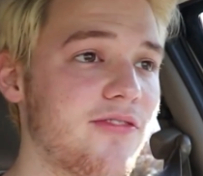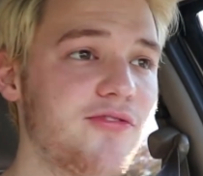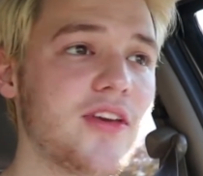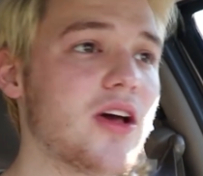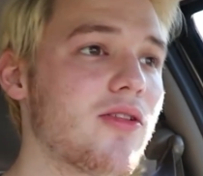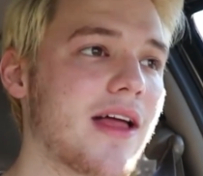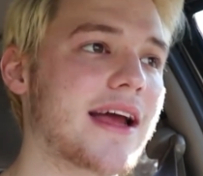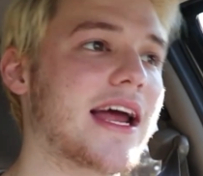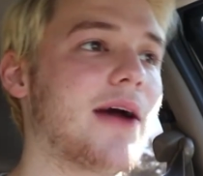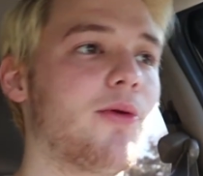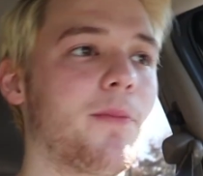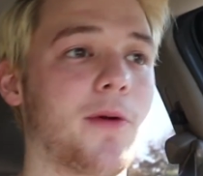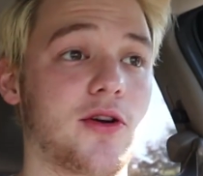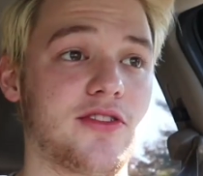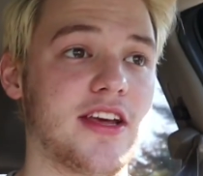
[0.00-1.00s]
feel like I
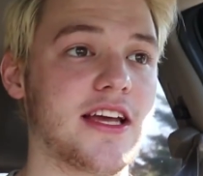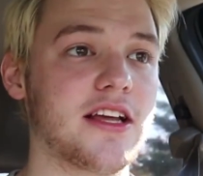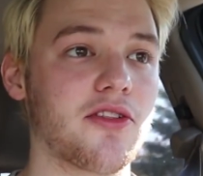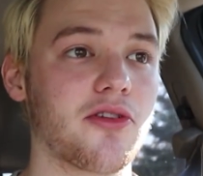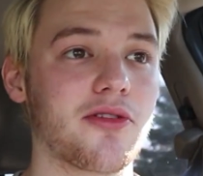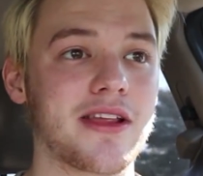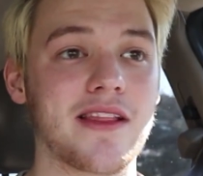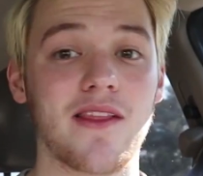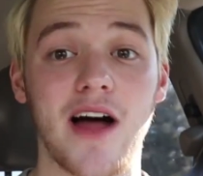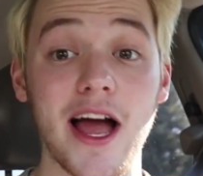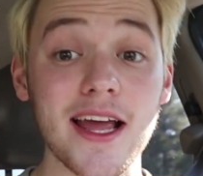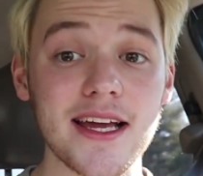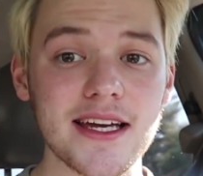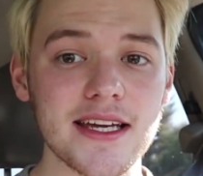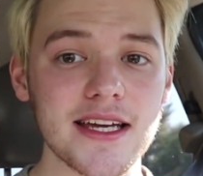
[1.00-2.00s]
will particularly
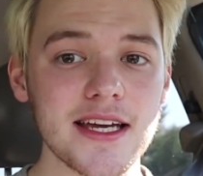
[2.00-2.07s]
like.